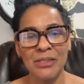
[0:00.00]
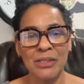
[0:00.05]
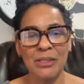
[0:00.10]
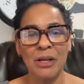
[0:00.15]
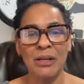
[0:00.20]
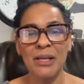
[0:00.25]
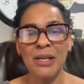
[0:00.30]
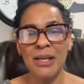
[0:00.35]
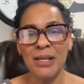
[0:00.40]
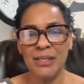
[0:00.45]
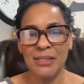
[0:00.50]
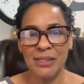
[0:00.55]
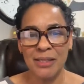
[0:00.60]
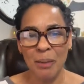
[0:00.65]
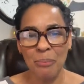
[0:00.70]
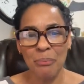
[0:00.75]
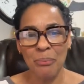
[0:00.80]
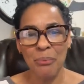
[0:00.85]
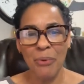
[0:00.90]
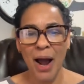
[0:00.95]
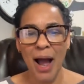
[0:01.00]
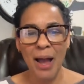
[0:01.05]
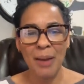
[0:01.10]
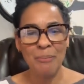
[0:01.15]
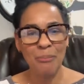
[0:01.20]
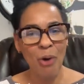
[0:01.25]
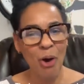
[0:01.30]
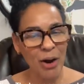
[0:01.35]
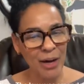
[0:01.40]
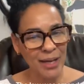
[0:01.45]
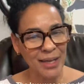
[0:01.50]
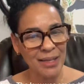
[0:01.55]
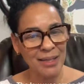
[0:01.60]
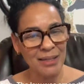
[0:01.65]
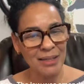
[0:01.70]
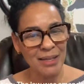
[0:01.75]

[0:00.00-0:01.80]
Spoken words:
the subprime market